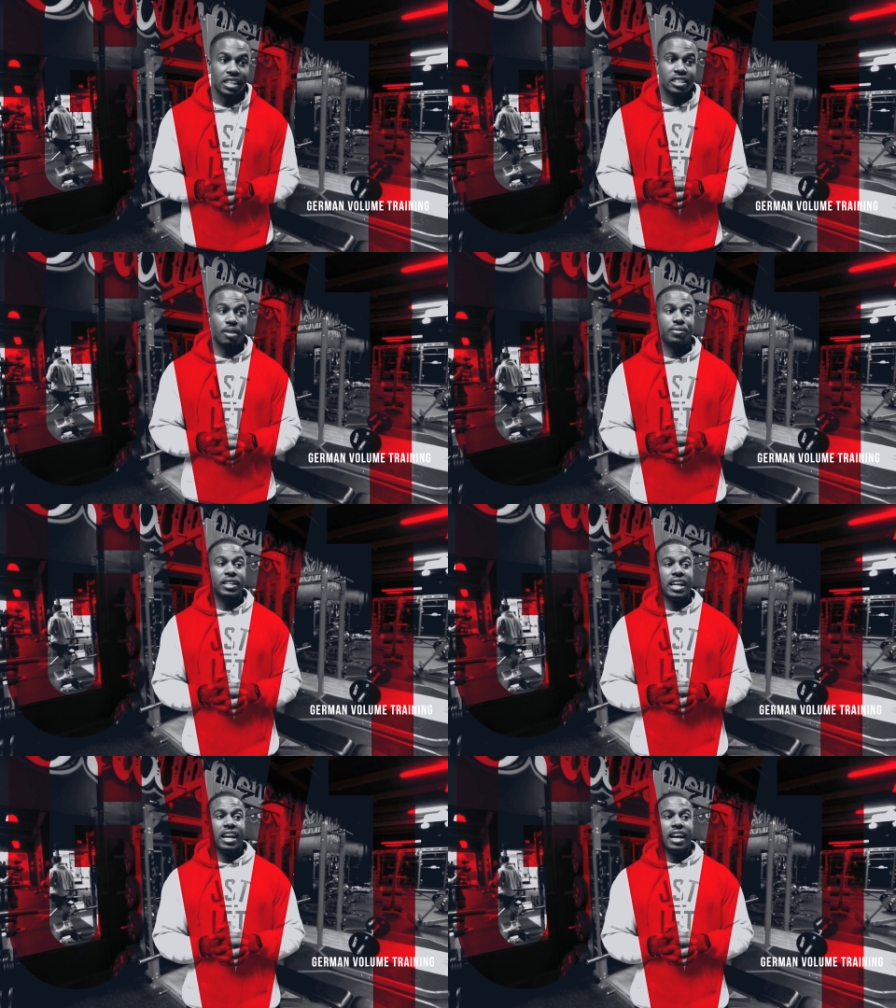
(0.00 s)

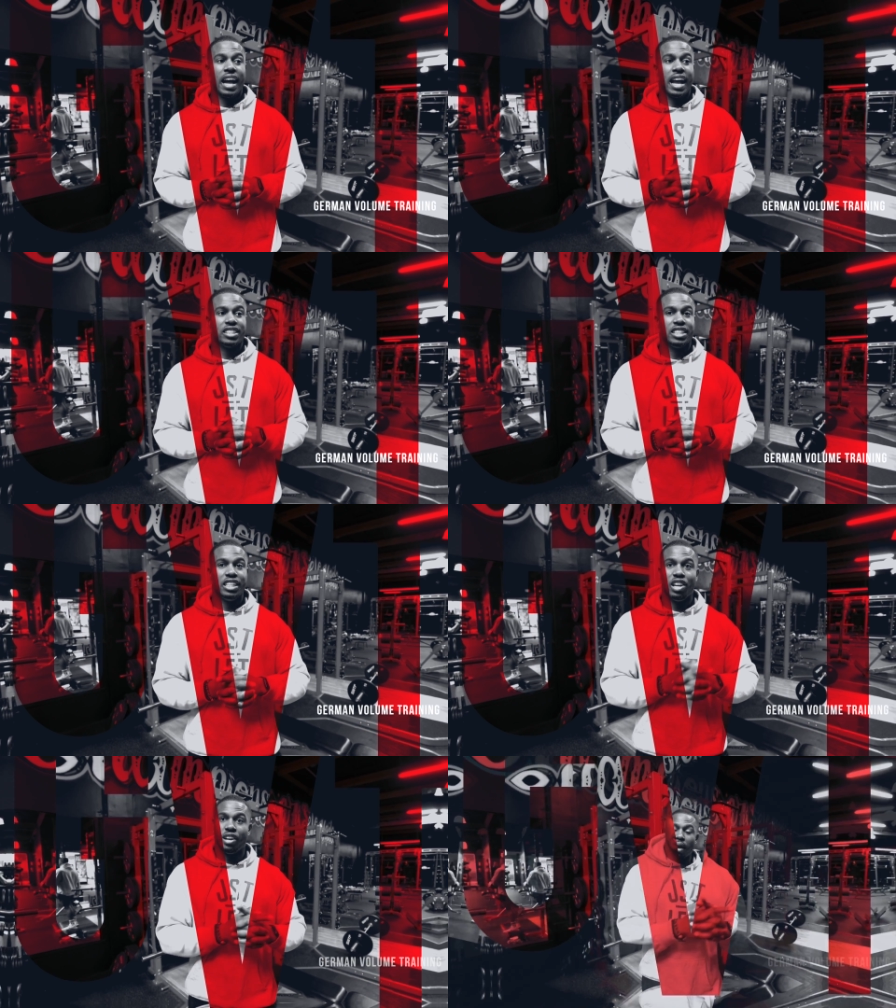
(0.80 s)
Something that I
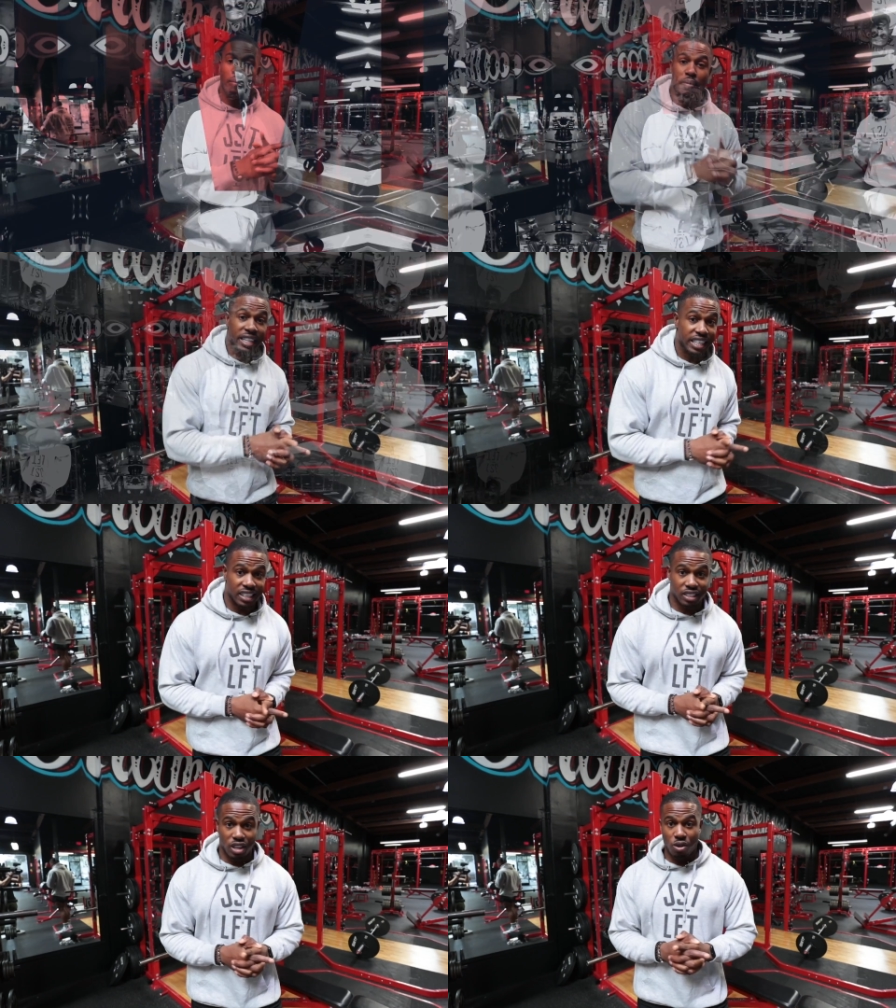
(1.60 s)
actually learned about many
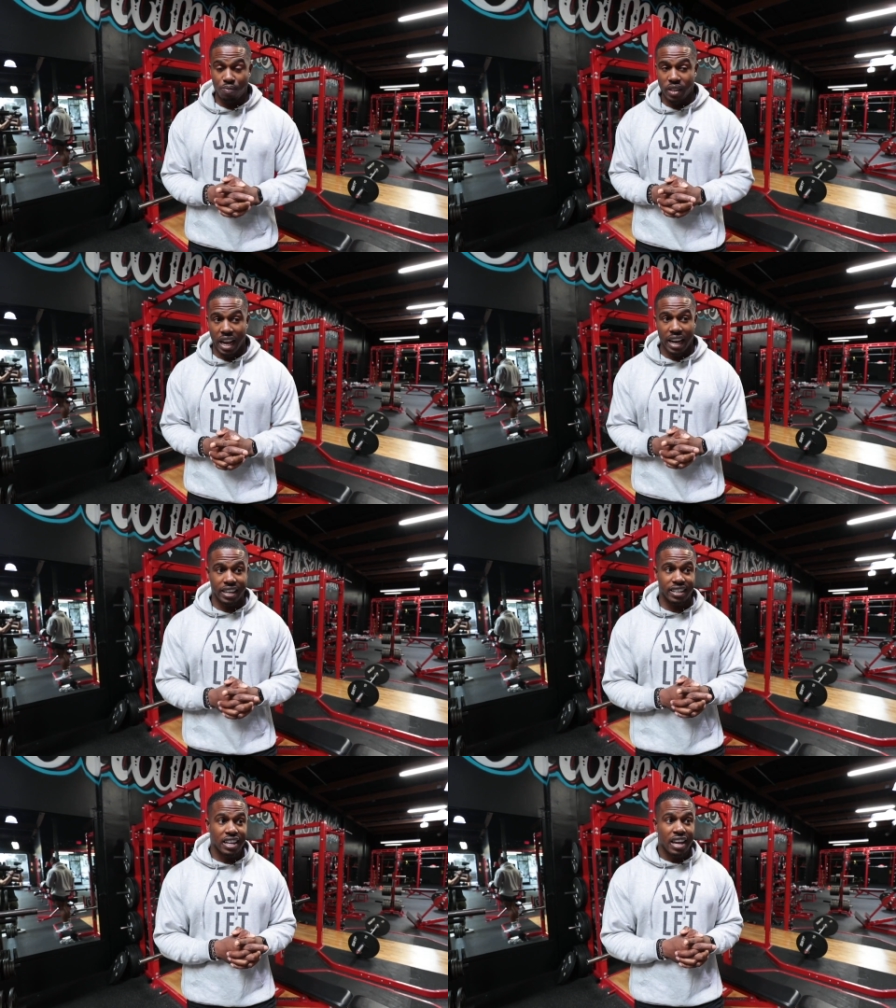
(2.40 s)
years ago
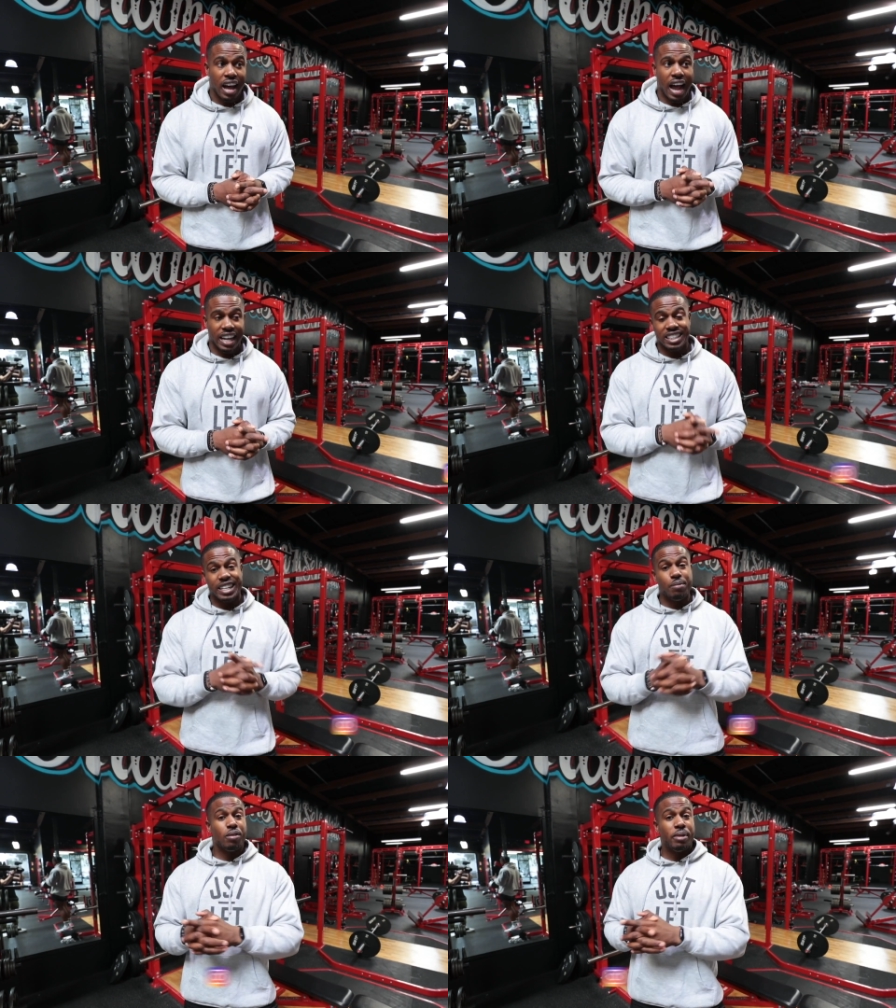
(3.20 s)
and I actually
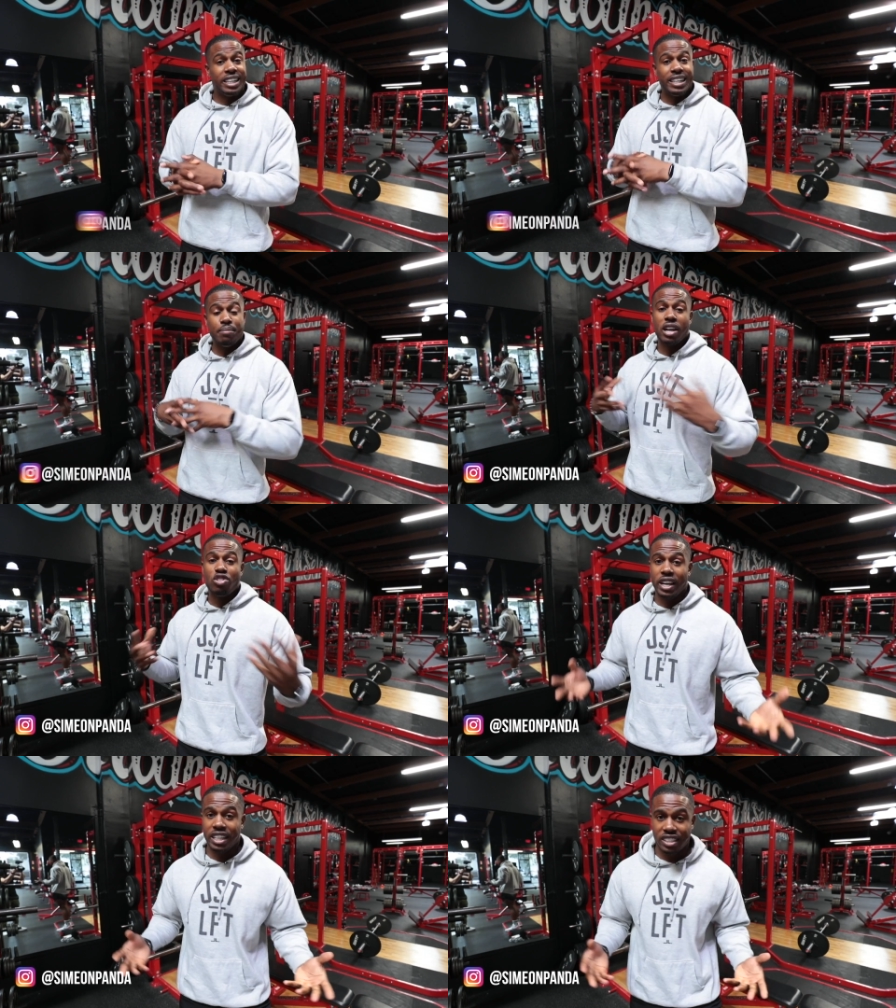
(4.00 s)
implemented in my
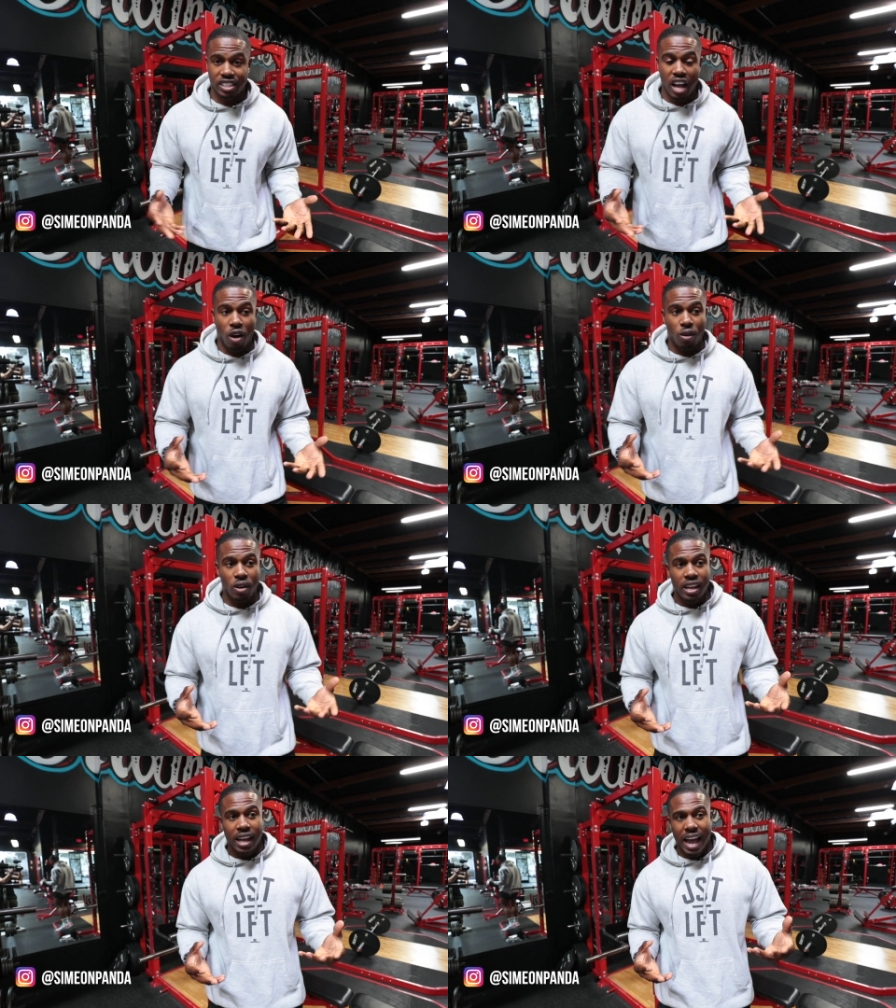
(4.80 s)
training style
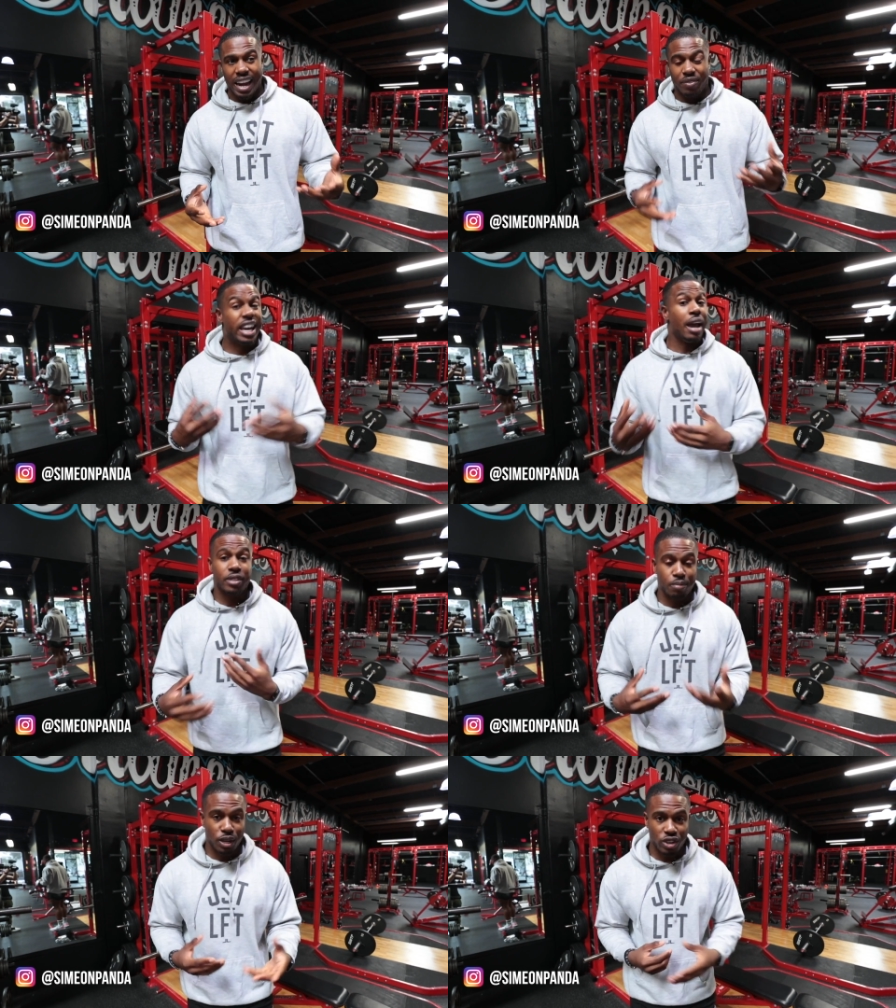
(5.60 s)
and I've
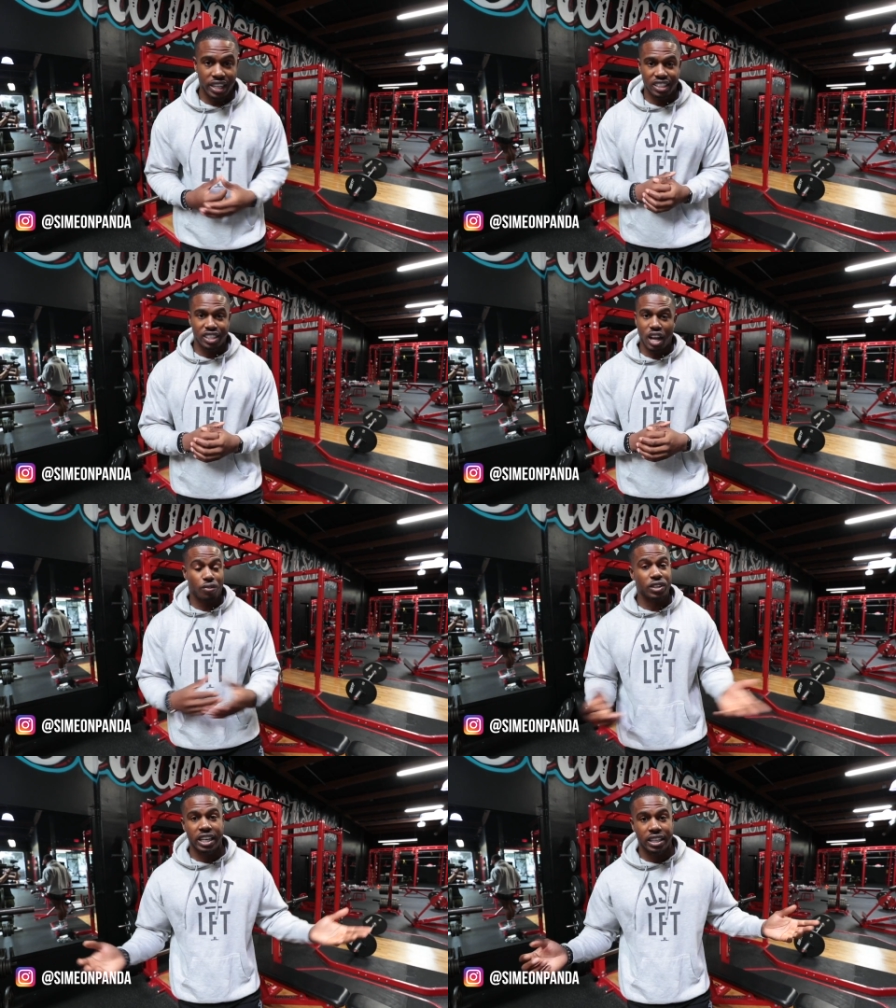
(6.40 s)
kept in my training style
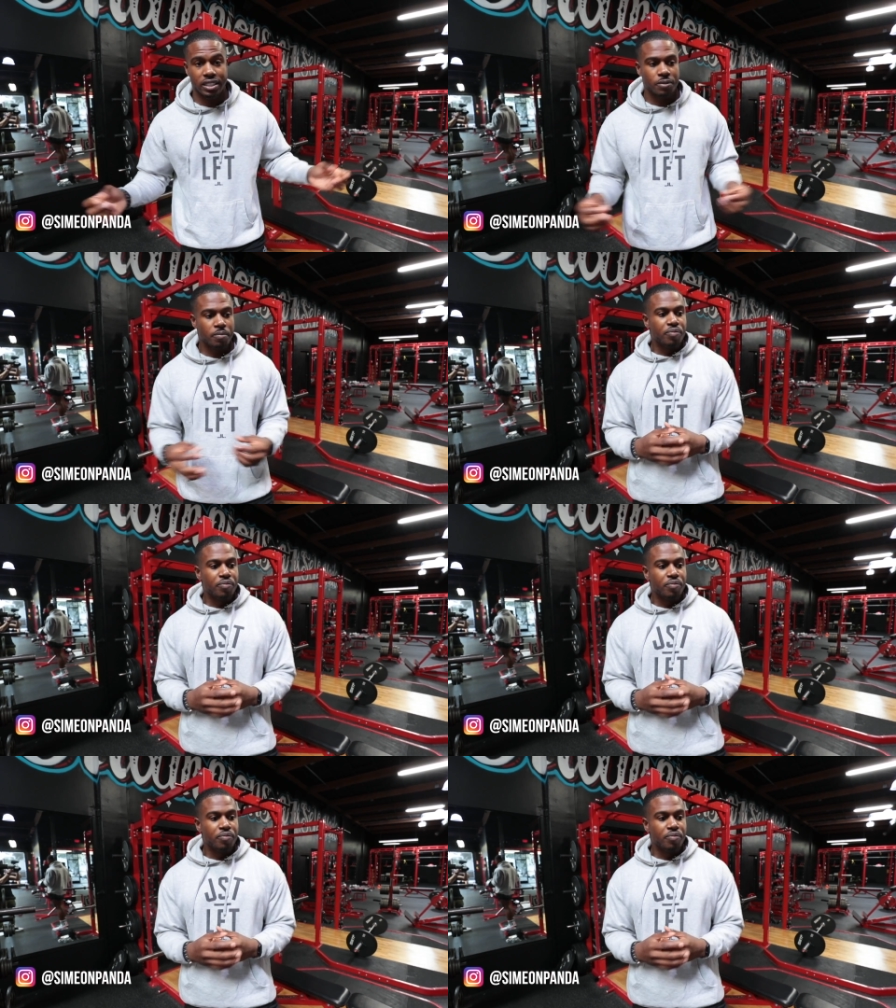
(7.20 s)
for years.